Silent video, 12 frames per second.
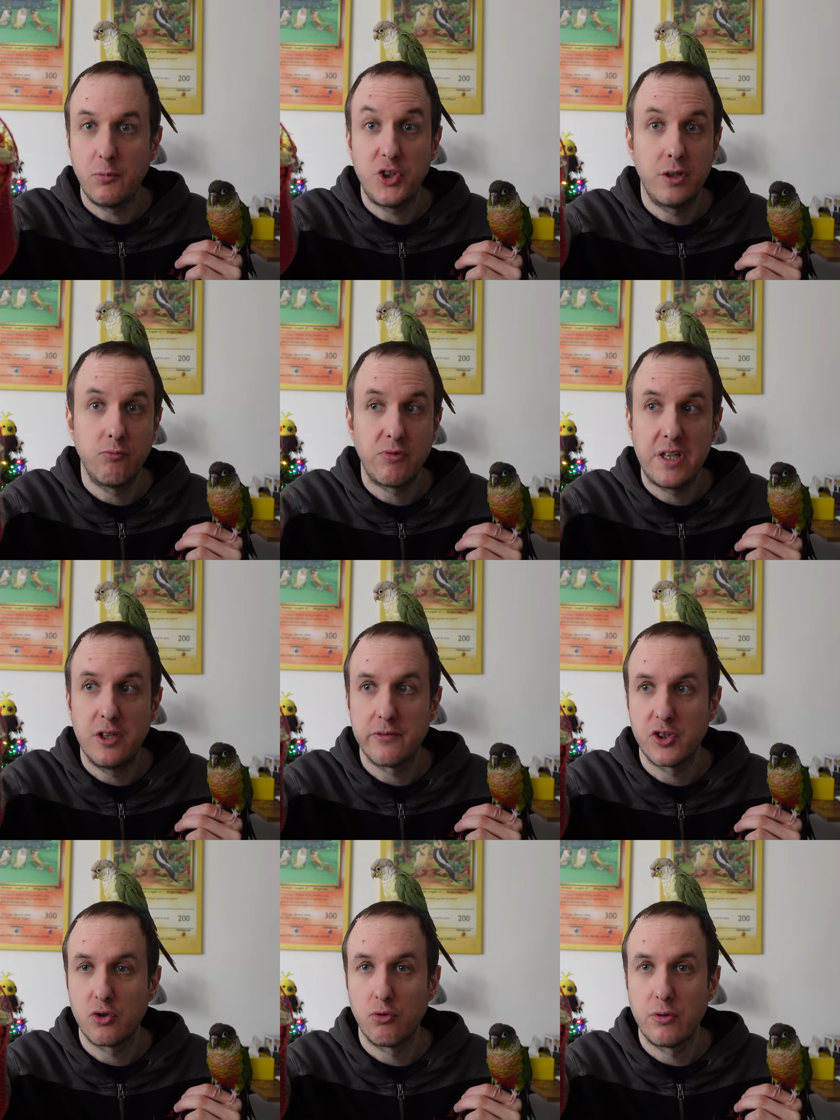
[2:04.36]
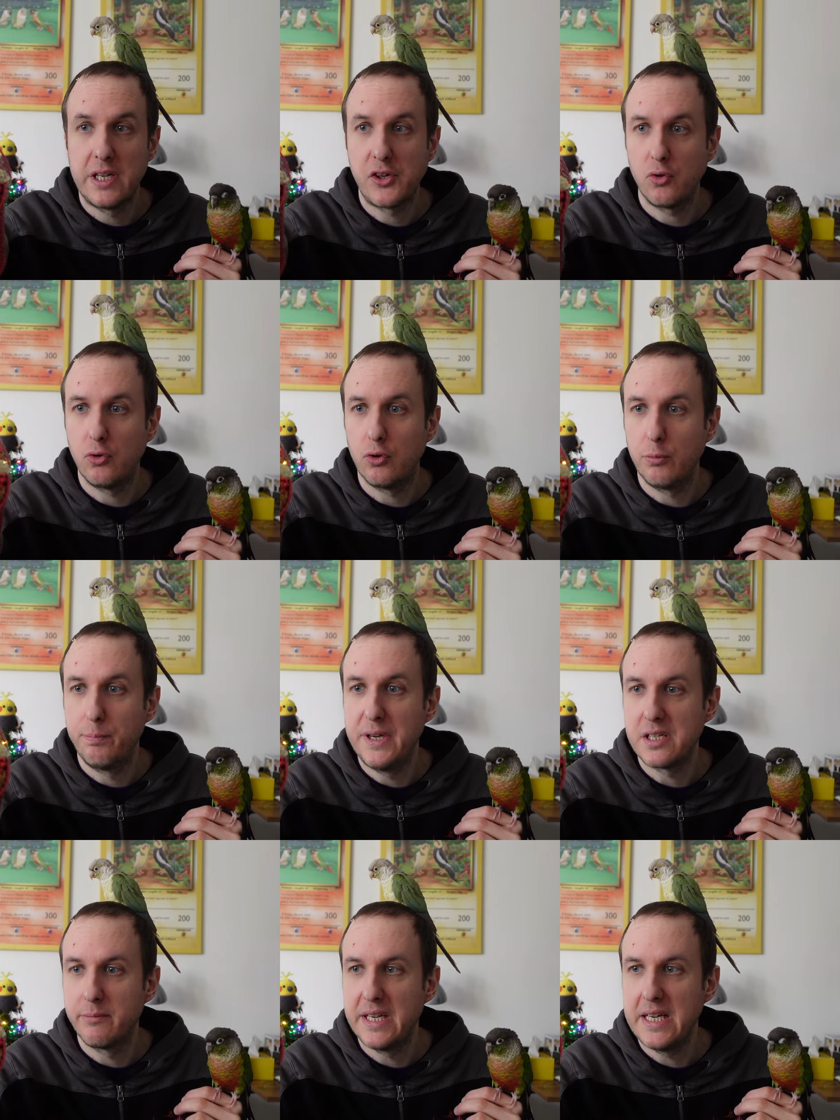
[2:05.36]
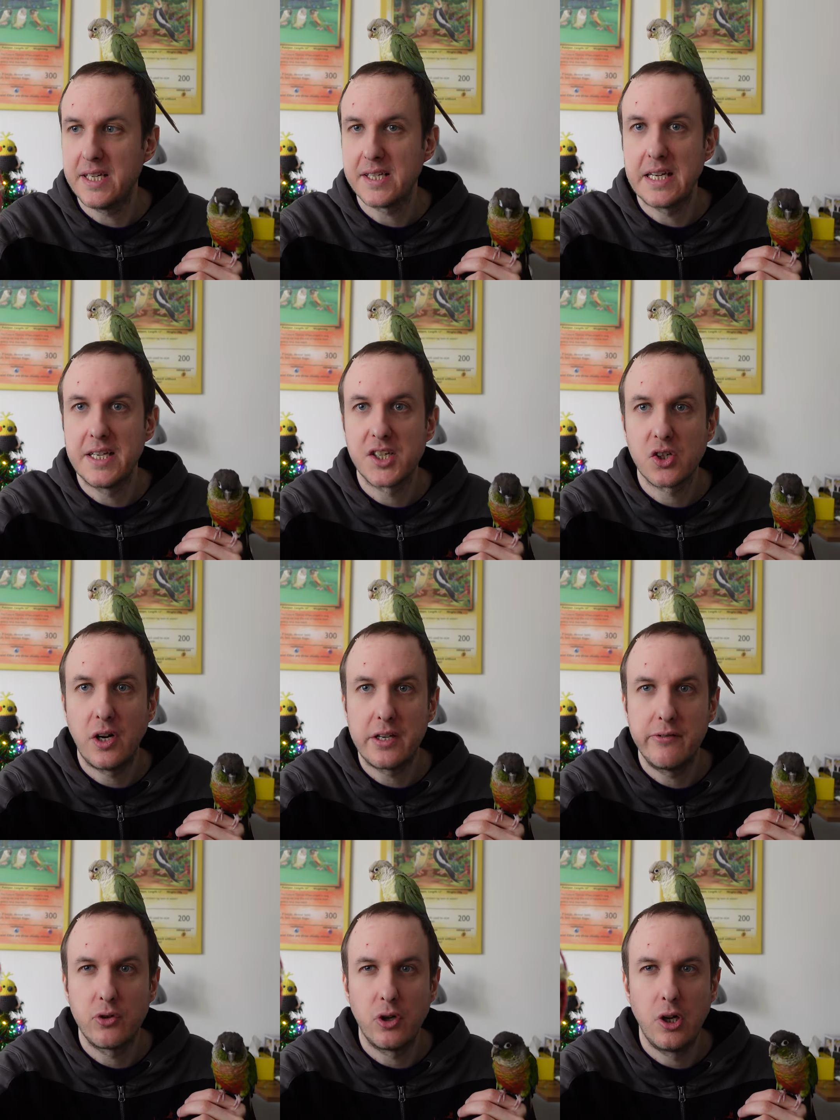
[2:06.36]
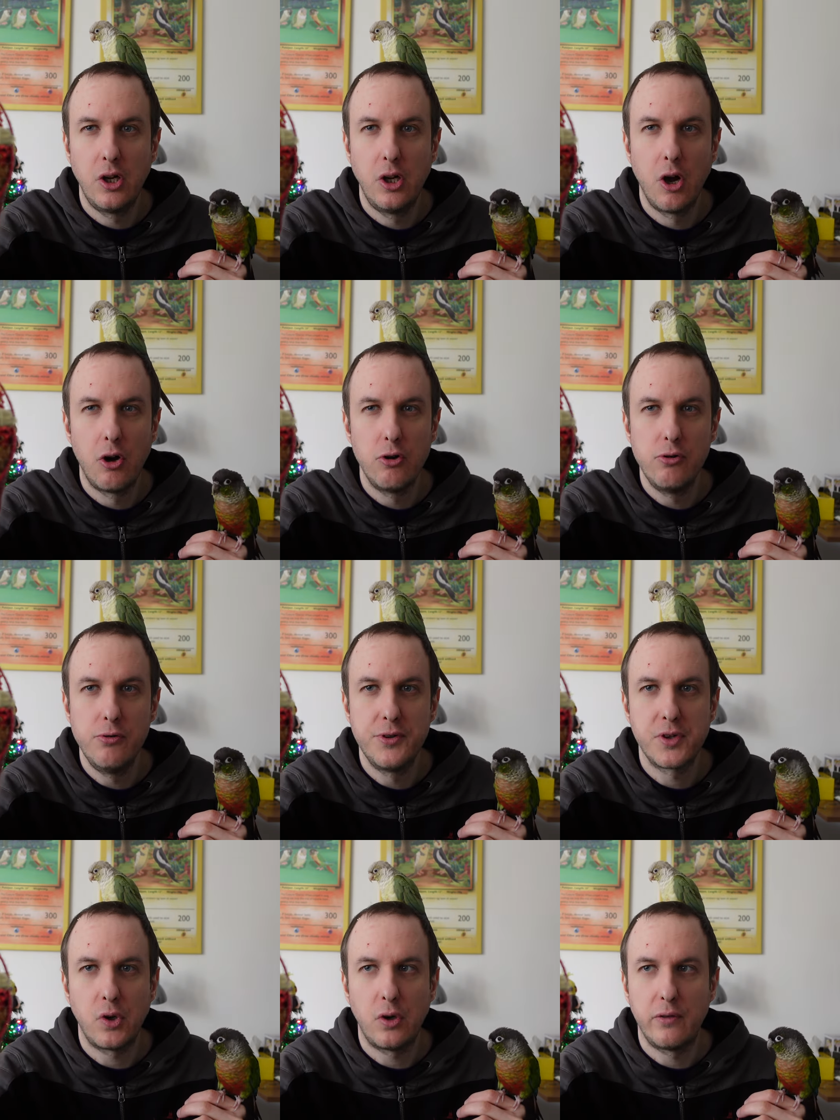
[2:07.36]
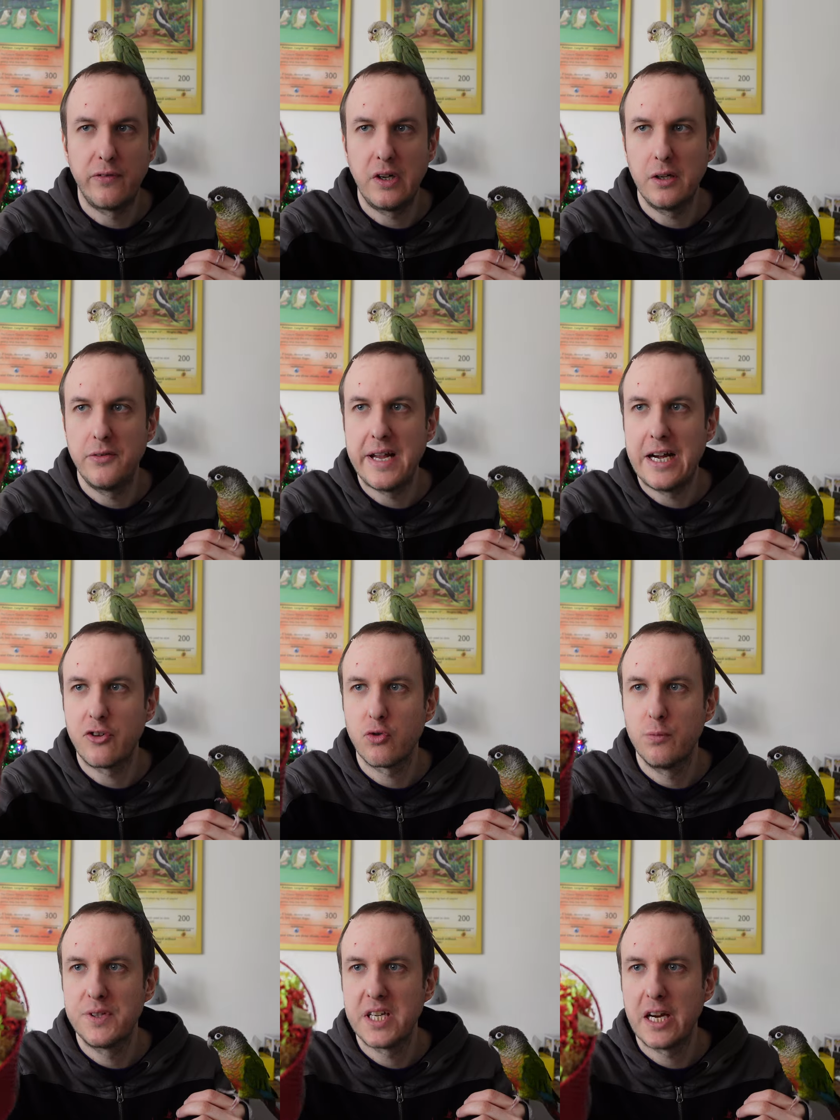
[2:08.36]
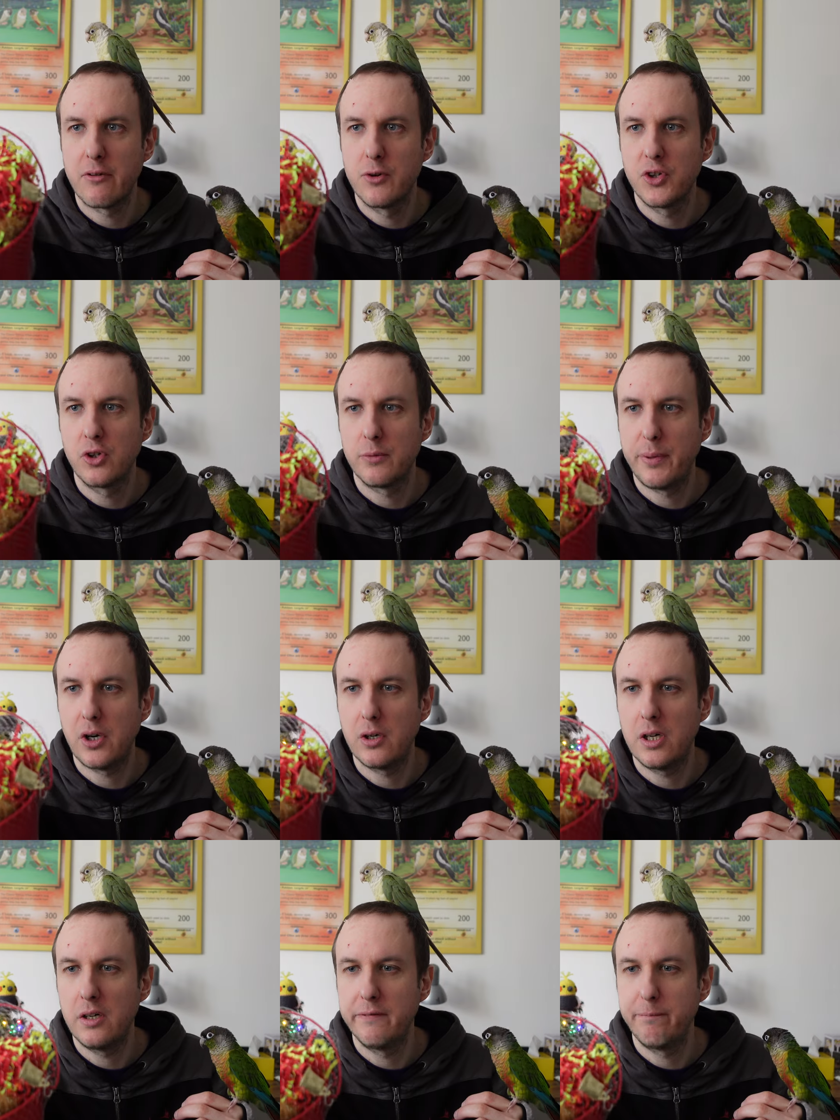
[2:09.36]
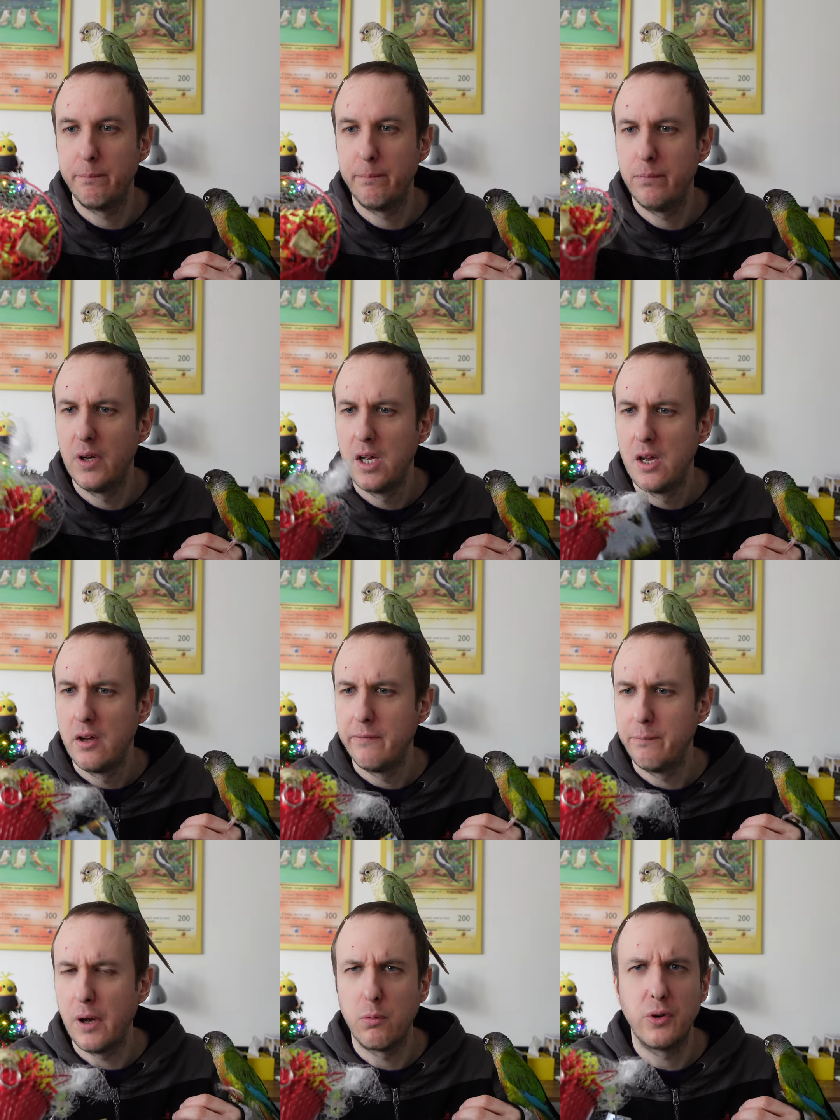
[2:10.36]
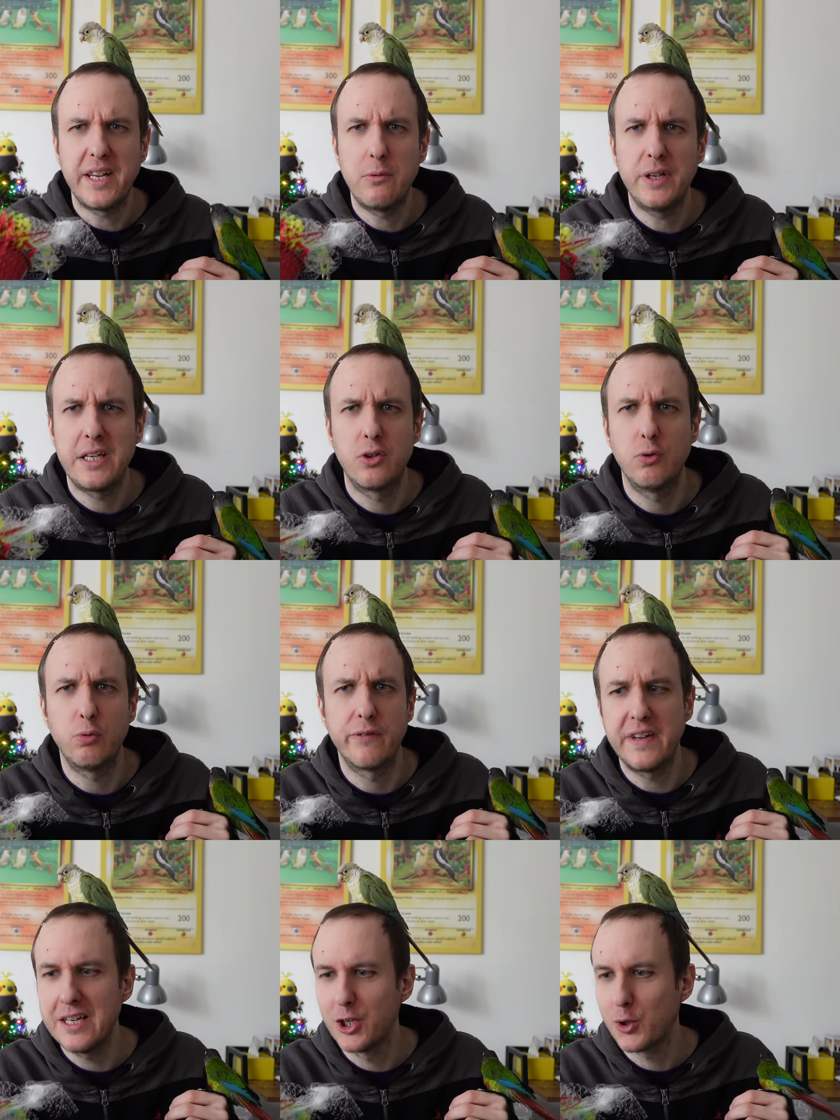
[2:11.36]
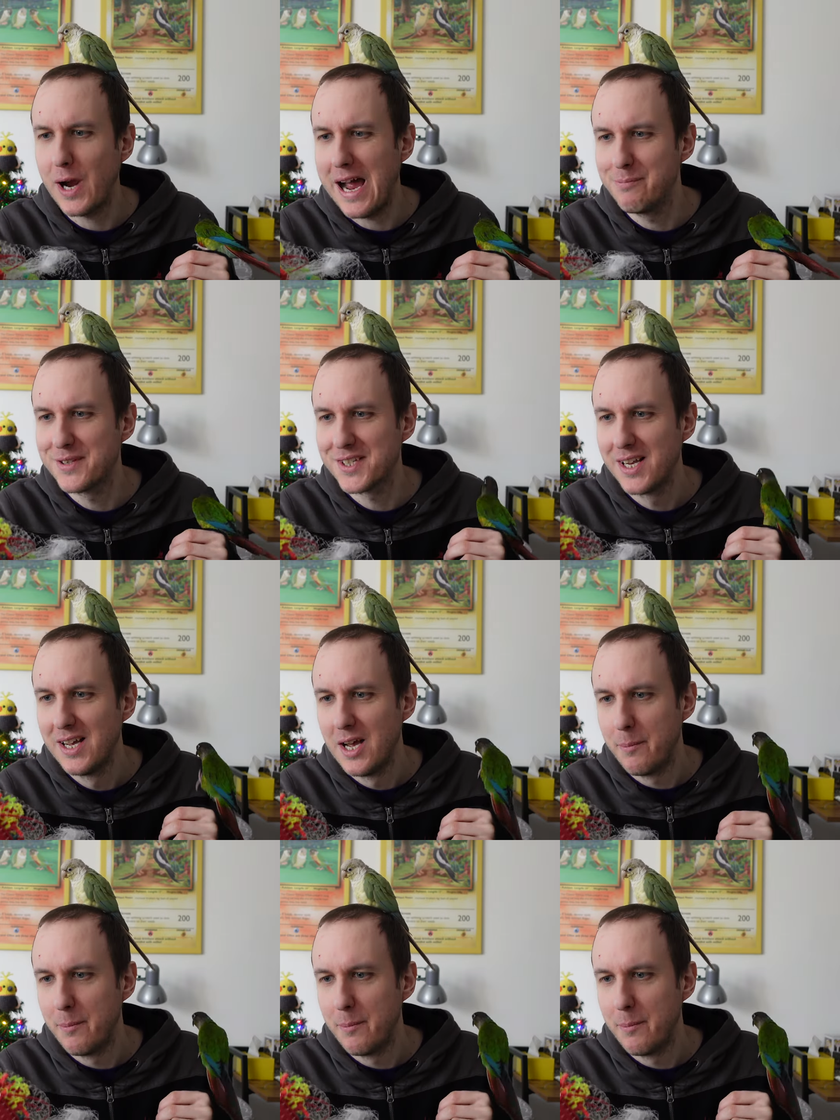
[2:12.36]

which you can reuse for storage or bits and pieces, and inside you've got loads of natural materials. You've got part of, uh, what are they, what are they called? Finger traps,